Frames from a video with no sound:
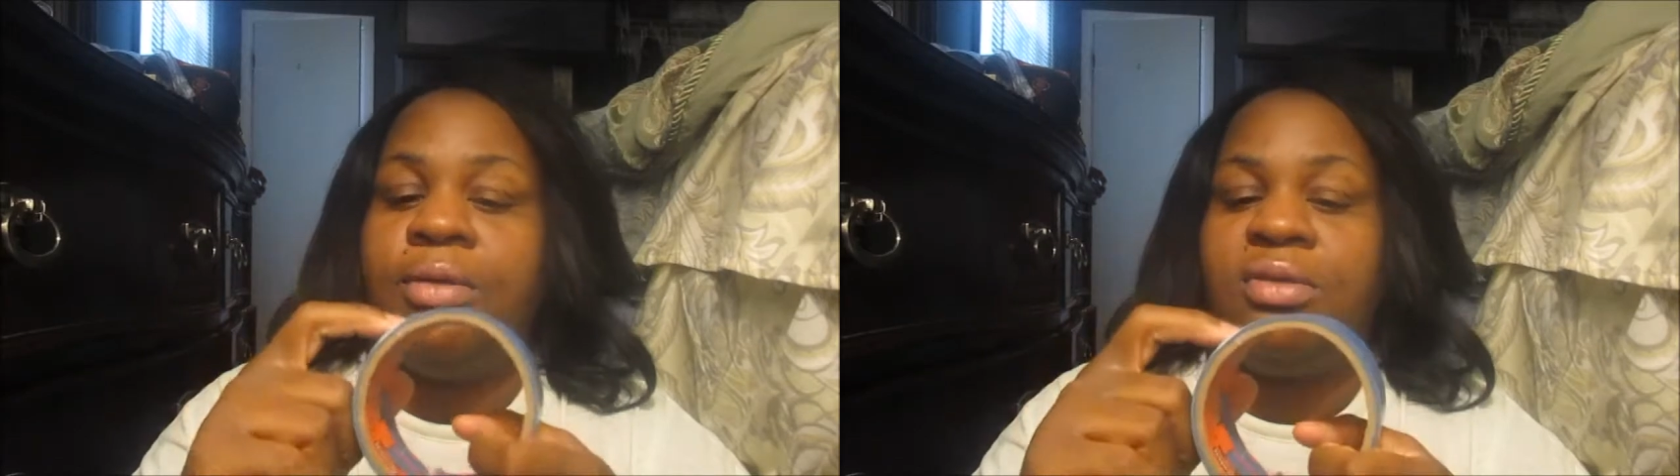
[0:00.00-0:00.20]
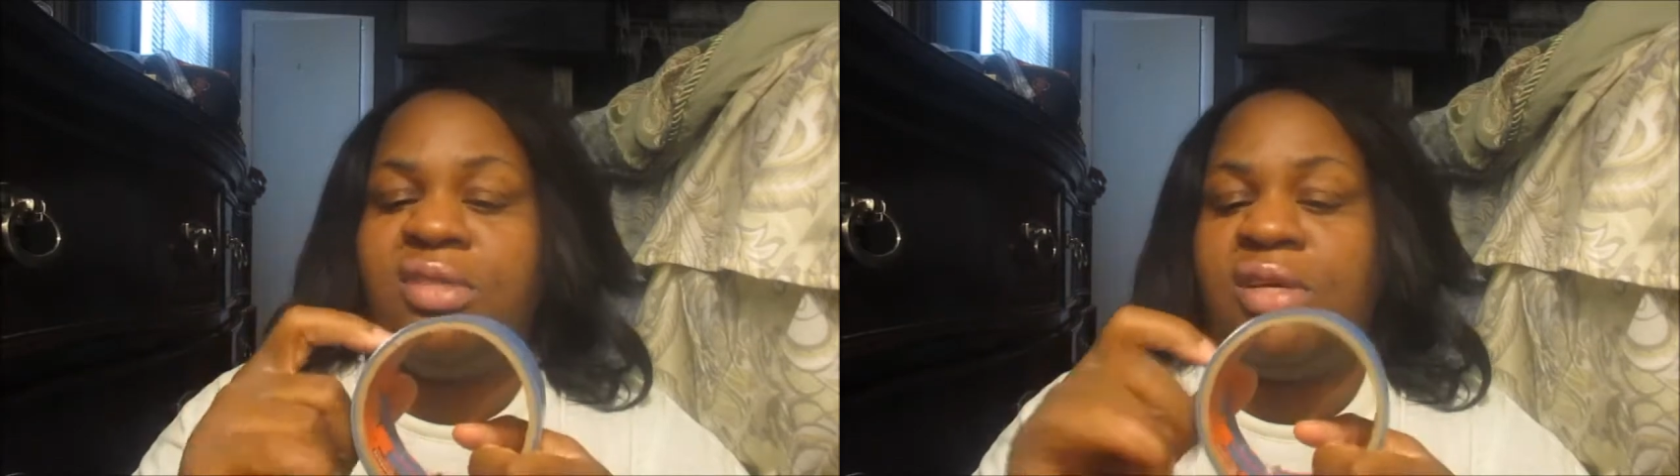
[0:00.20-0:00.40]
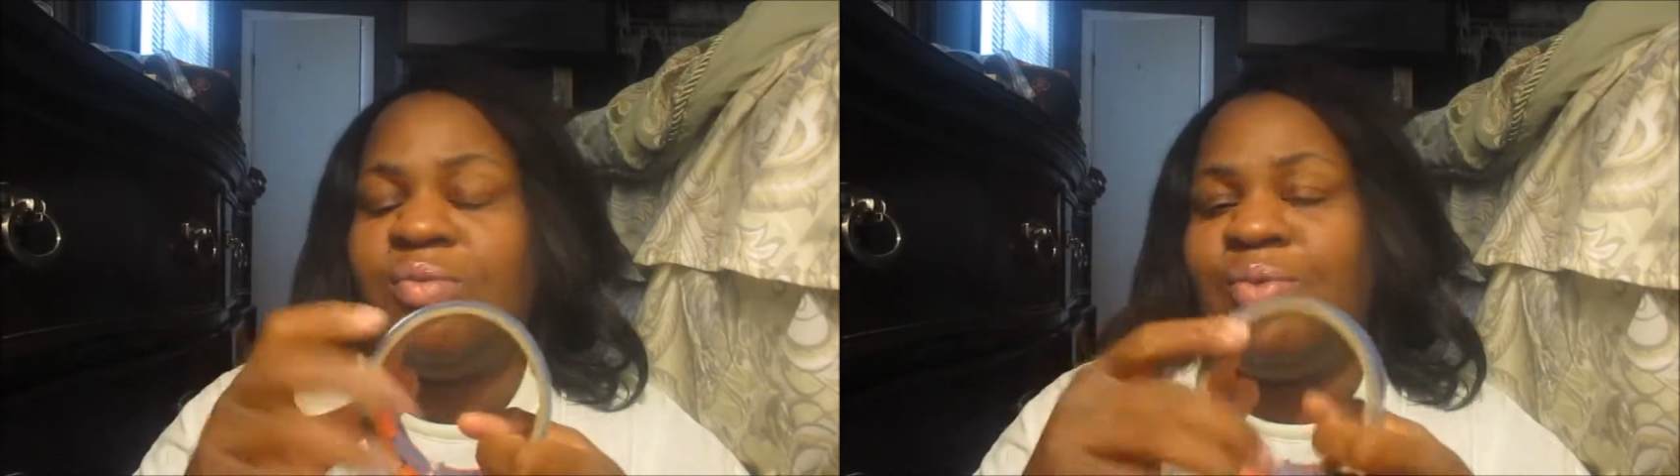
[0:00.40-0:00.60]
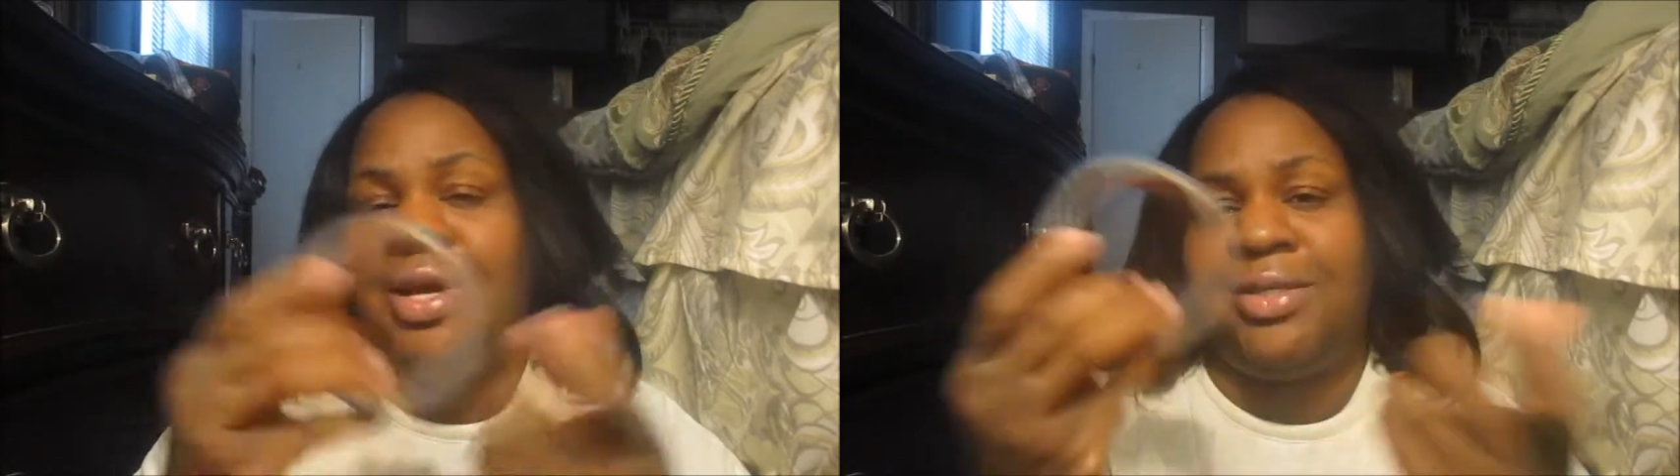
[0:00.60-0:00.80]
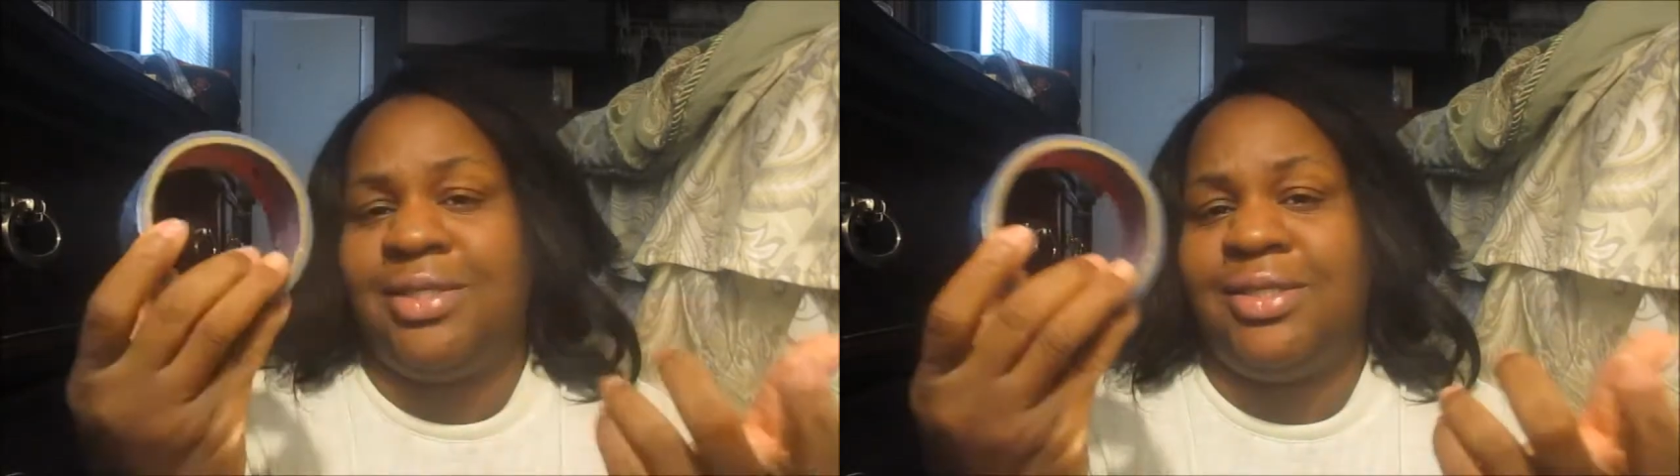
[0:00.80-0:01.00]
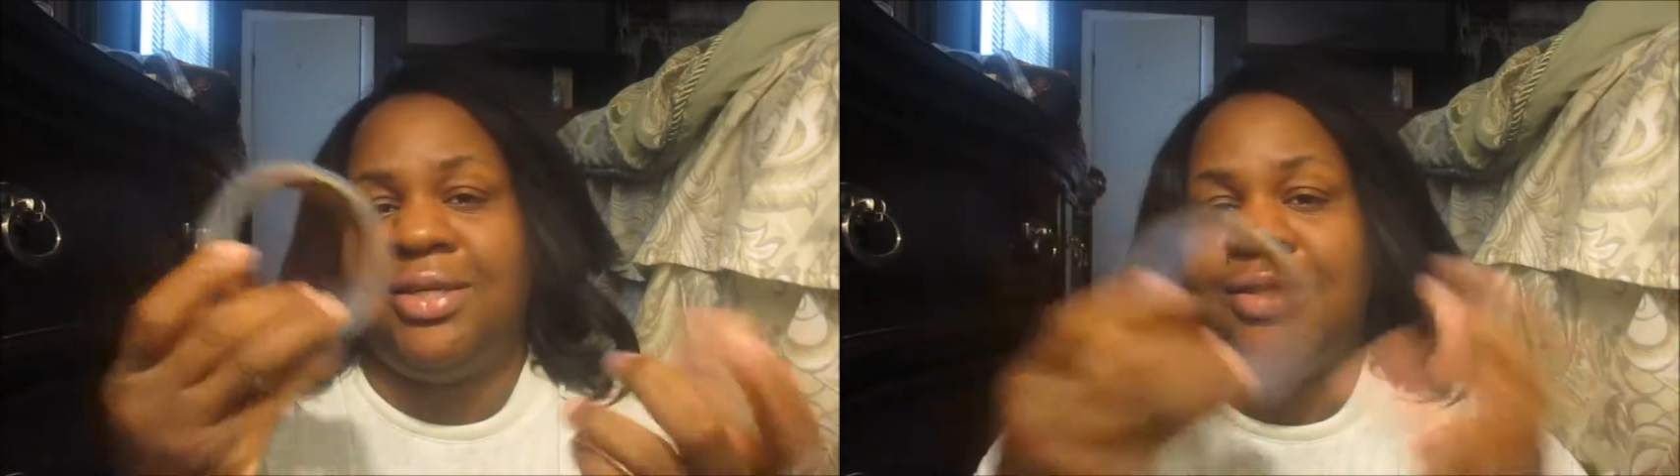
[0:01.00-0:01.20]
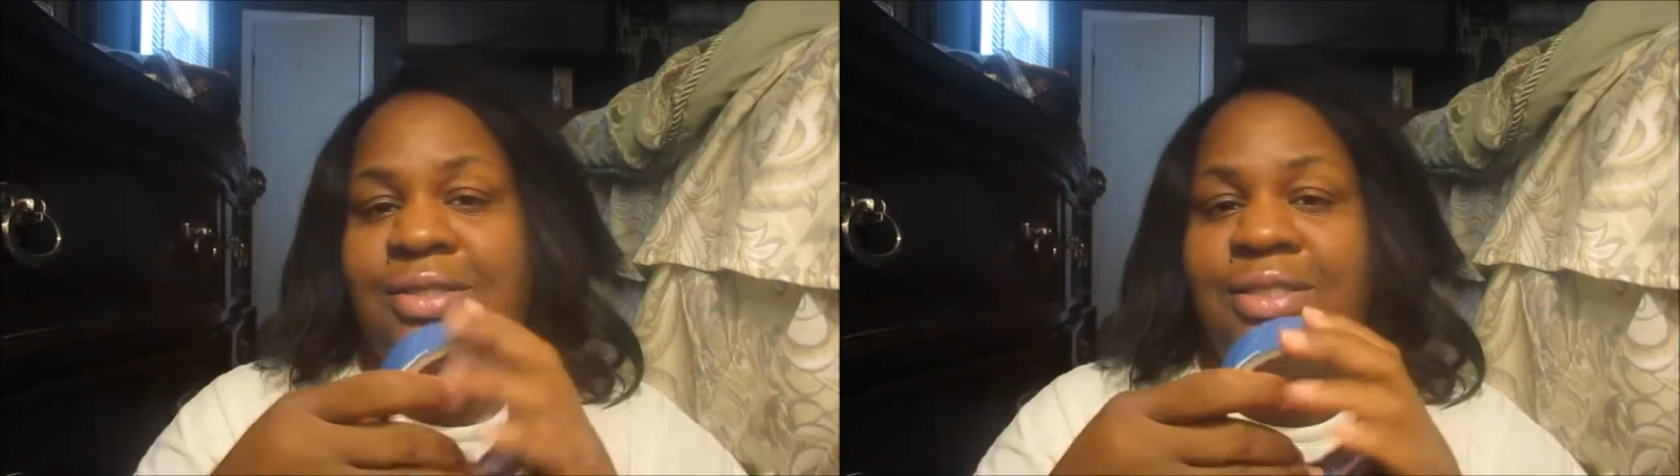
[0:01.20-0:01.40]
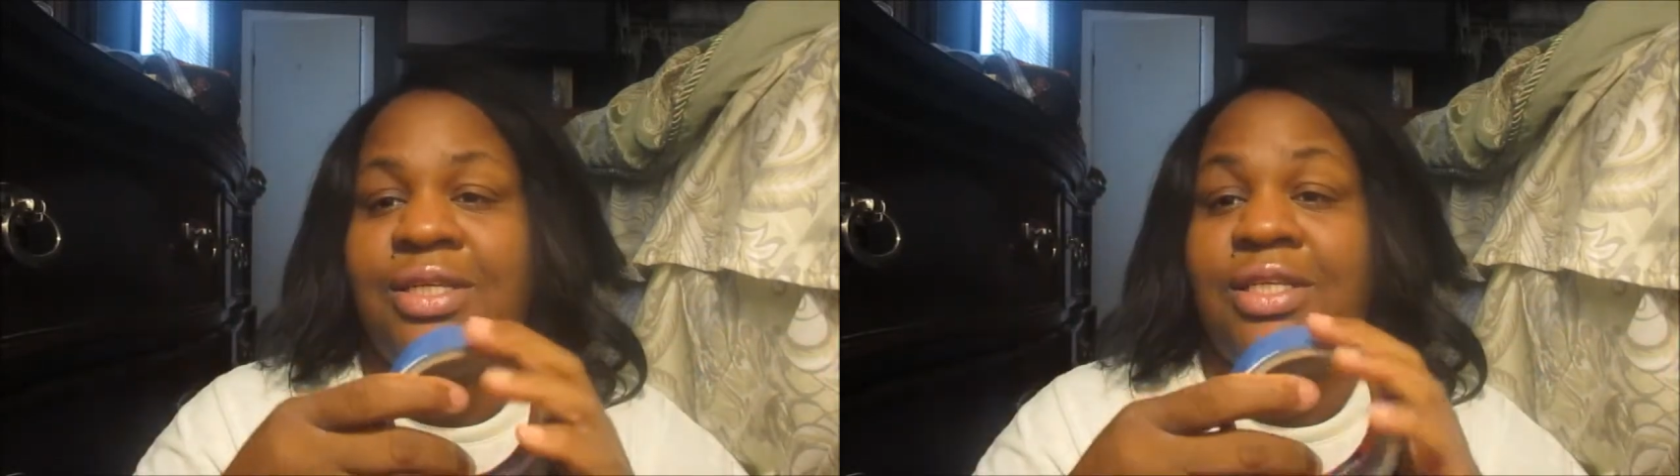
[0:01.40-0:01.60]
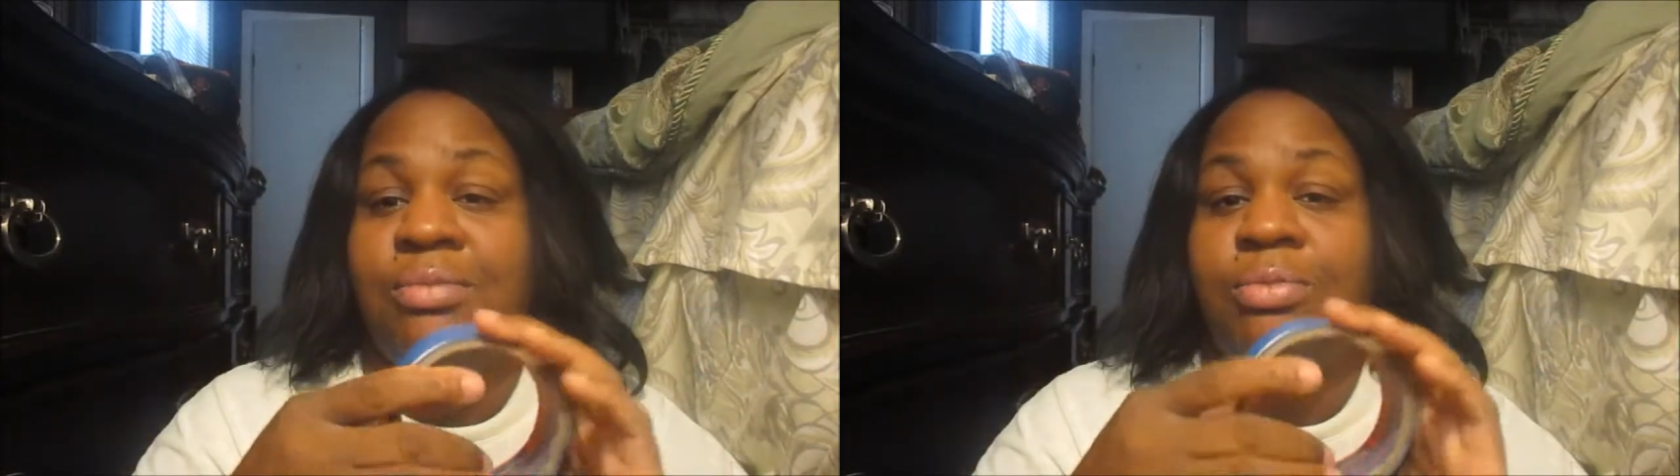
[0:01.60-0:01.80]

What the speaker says: you'll say, why is she telling us this?